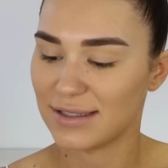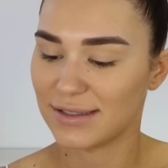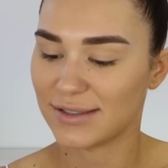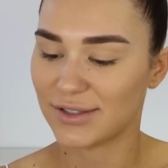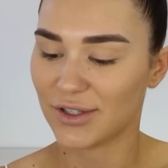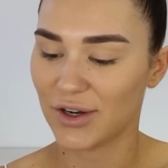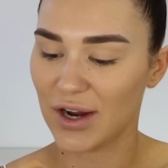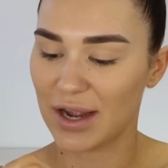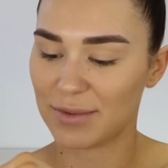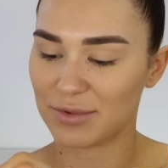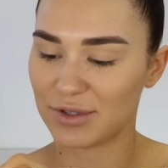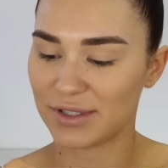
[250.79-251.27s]

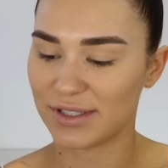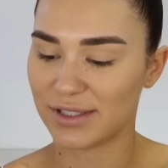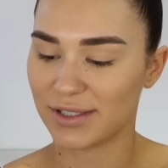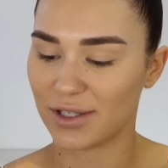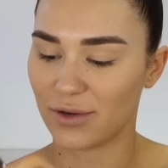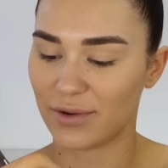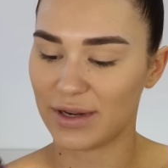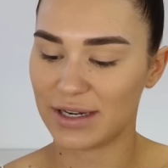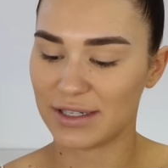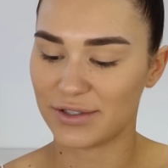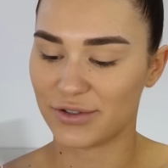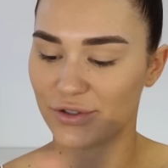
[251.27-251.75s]
So I'm just
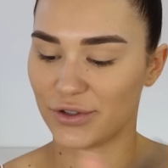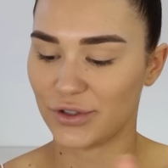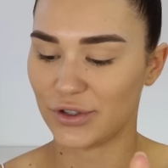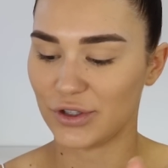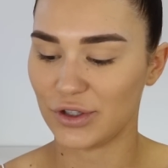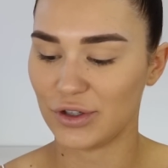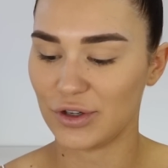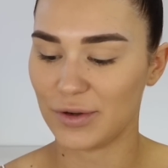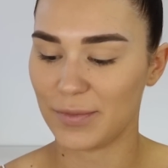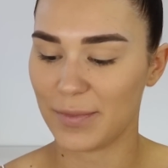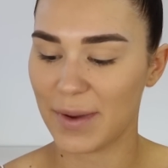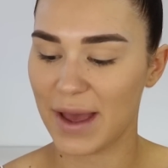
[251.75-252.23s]
going
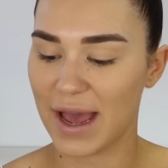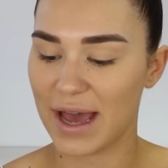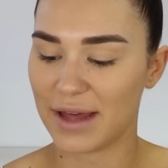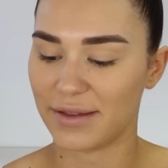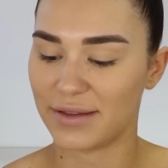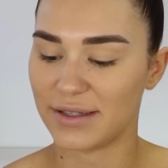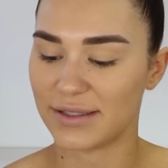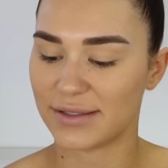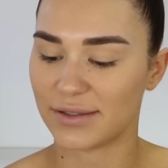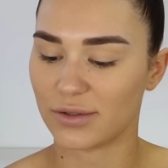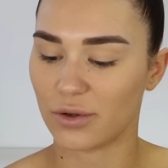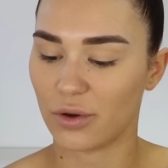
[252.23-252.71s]
to
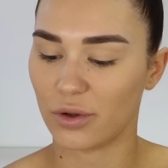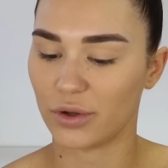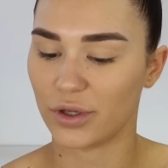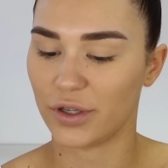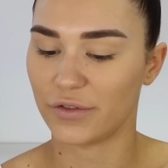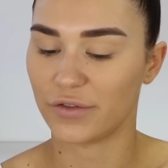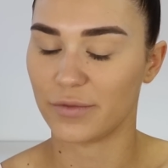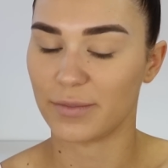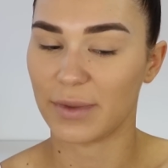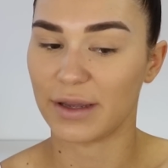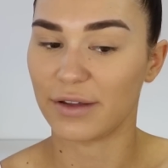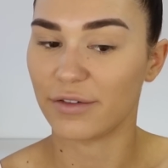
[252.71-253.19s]
pat this all
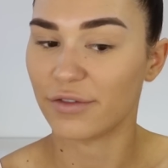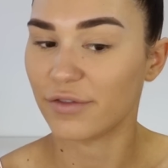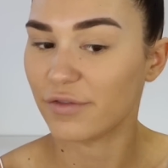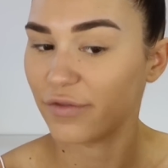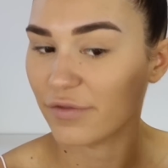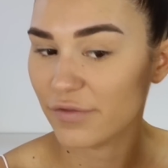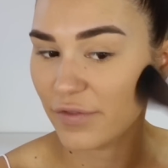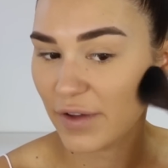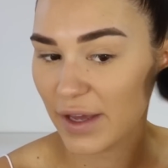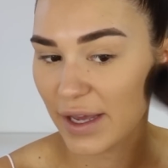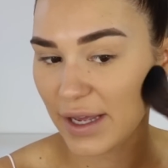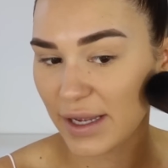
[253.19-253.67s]
over my
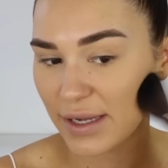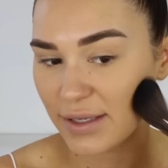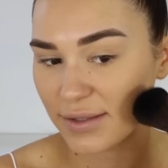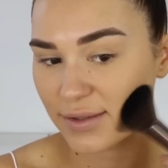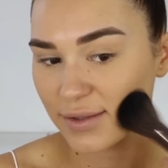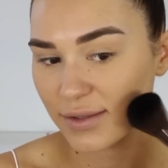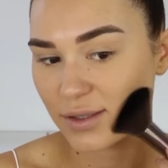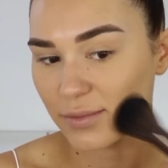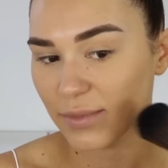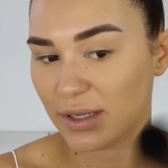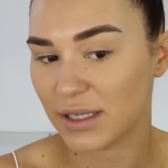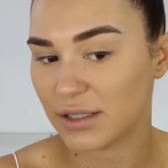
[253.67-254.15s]

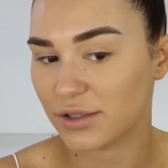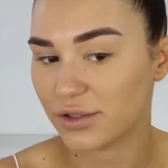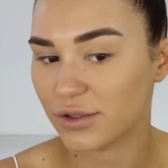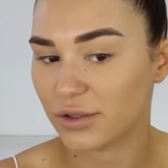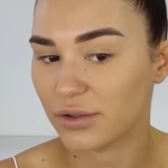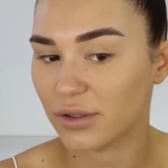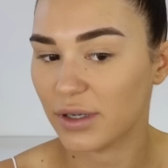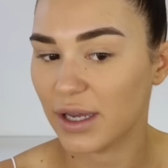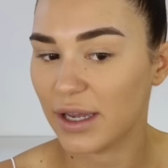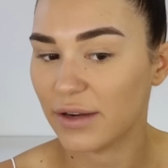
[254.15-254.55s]
face to make sure